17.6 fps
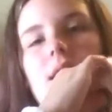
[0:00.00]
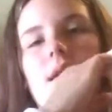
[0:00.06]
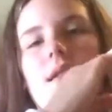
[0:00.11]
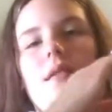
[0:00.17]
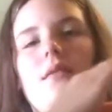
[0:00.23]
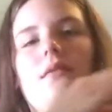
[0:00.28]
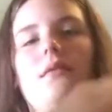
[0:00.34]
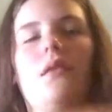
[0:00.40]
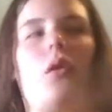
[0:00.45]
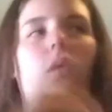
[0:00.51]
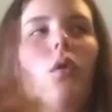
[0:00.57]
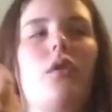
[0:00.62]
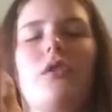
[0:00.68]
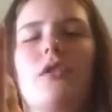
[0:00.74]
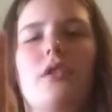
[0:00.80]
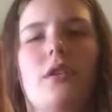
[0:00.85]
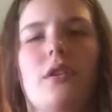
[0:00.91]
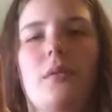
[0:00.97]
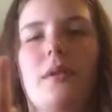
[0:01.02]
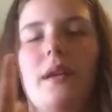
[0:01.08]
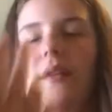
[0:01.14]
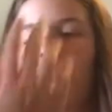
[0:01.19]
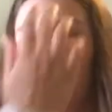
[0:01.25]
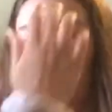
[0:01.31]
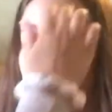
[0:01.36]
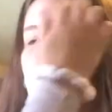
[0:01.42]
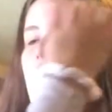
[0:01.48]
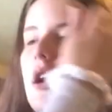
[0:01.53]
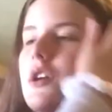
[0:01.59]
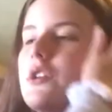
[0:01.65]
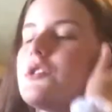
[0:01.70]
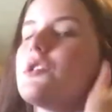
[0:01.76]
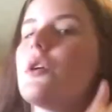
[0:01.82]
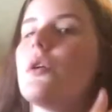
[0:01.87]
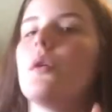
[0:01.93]
the order or whatever.
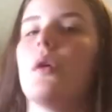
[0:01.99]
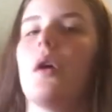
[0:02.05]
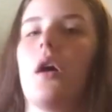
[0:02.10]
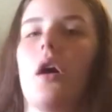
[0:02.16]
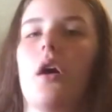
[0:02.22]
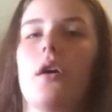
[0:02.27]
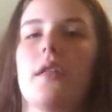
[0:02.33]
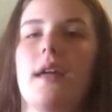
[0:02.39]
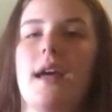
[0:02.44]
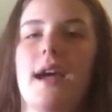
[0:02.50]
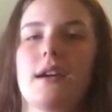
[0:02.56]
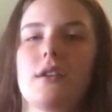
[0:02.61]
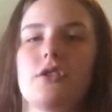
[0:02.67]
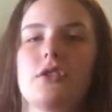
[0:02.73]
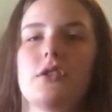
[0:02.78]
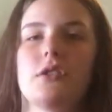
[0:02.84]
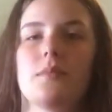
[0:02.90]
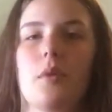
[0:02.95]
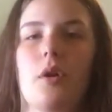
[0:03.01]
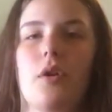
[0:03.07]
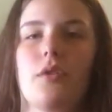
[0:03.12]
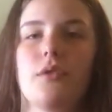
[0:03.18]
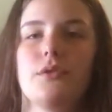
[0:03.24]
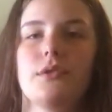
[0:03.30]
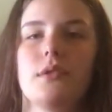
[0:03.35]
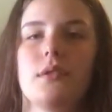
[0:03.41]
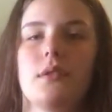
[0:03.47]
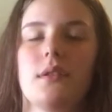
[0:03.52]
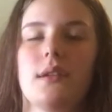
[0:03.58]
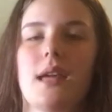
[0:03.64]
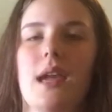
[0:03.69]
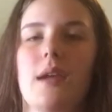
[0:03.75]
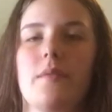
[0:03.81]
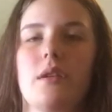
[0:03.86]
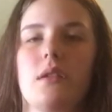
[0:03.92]
So all the extra smalls
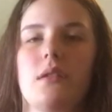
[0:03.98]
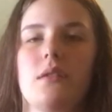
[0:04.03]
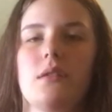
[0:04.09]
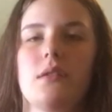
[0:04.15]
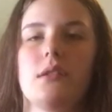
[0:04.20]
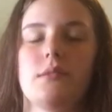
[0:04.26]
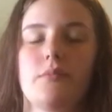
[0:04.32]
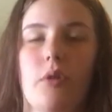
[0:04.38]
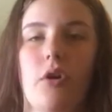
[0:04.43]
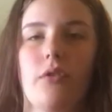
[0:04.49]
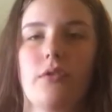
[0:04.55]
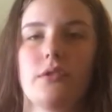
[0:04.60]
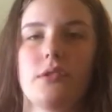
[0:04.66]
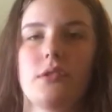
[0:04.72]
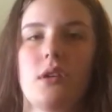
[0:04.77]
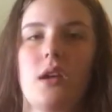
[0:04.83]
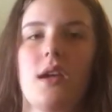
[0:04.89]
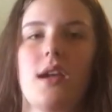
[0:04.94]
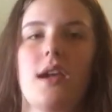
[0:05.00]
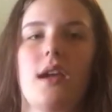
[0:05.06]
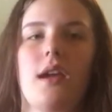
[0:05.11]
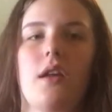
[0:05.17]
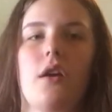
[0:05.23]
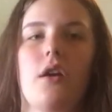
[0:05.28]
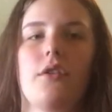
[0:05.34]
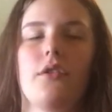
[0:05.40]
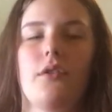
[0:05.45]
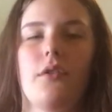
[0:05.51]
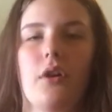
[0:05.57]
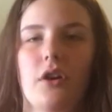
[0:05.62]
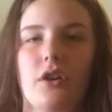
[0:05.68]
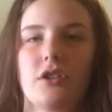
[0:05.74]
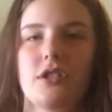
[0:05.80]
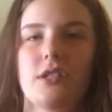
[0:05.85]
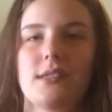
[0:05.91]
came in smalls and all the
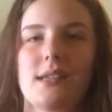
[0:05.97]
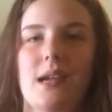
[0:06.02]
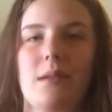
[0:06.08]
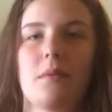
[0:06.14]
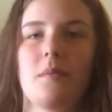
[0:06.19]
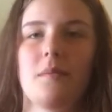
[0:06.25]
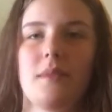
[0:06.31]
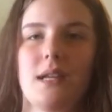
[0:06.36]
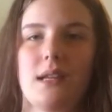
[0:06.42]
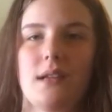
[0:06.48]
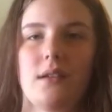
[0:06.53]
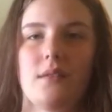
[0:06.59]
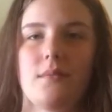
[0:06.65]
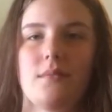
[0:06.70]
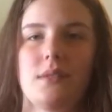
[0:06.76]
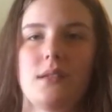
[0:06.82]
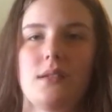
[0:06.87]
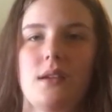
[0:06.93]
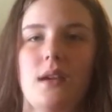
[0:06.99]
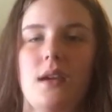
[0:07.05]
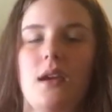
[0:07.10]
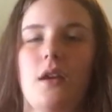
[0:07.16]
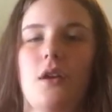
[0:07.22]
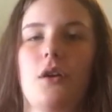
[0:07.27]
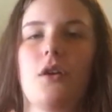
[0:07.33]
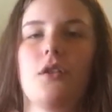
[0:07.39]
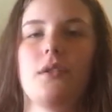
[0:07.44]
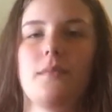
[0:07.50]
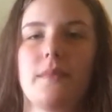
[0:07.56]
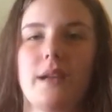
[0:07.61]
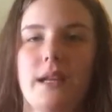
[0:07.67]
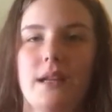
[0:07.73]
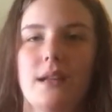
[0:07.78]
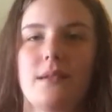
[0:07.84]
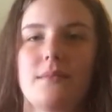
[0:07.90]
larges came in mediums and all the
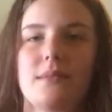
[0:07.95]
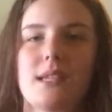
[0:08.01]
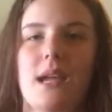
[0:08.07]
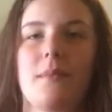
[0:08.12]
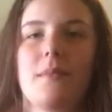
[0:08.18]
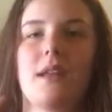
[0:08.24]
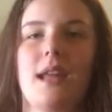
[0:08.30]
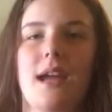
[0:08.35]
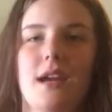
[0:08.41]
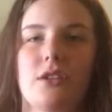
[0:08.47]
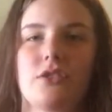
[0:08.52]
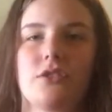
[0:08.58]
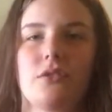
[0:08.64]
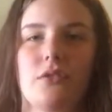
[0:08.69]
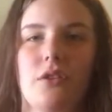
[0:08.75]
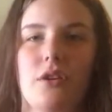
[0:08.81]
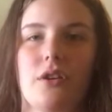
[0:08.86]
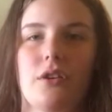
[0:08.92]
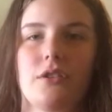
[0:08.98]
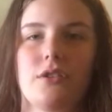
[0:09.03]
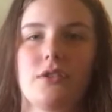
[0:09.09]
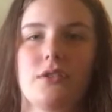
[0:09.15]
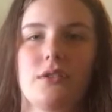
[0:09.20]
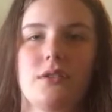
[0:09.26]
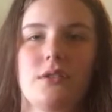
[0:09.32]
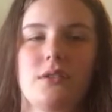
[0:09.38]
mediums came in extra large.